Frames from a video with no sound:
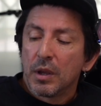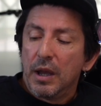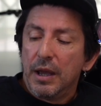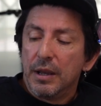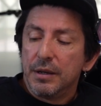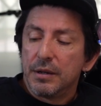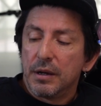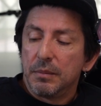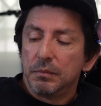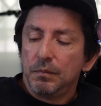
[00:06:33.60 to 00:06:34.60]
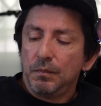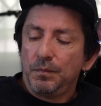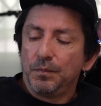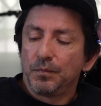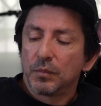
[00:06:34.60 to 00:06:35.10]
And
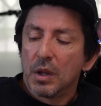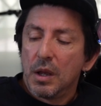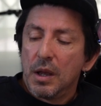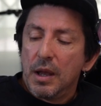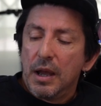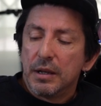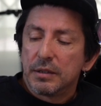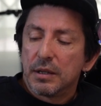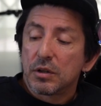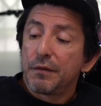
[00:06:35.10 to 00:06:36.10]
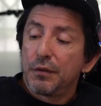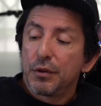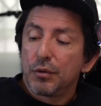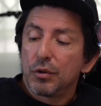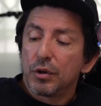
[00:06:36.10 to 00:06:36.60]
and it says, I
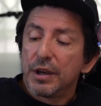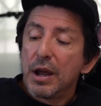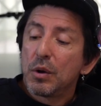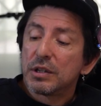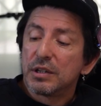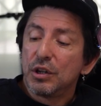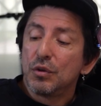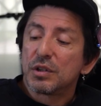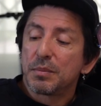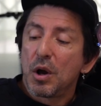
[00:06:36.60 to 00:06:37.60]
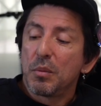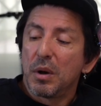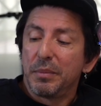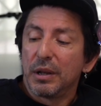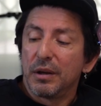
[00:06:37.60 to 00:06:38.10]
further allured, now I see you smile,
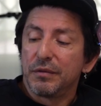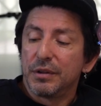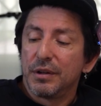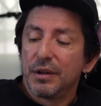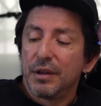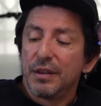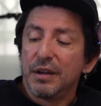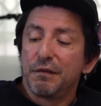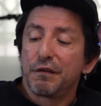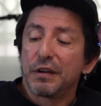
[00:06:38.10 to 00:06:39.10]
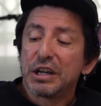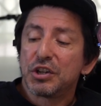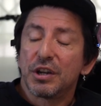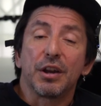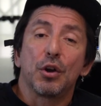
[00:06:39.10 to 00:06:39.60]
my beloved, the
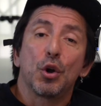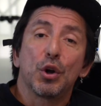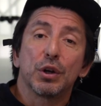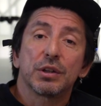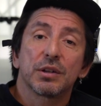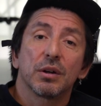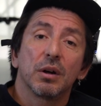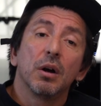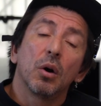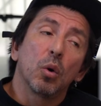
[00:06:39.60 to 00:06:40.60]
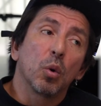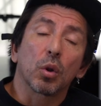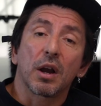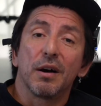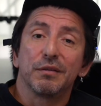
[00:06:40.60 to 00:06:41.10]
infliction and hurt
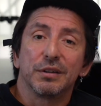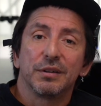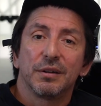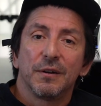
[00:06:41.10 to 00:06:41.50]
all covered.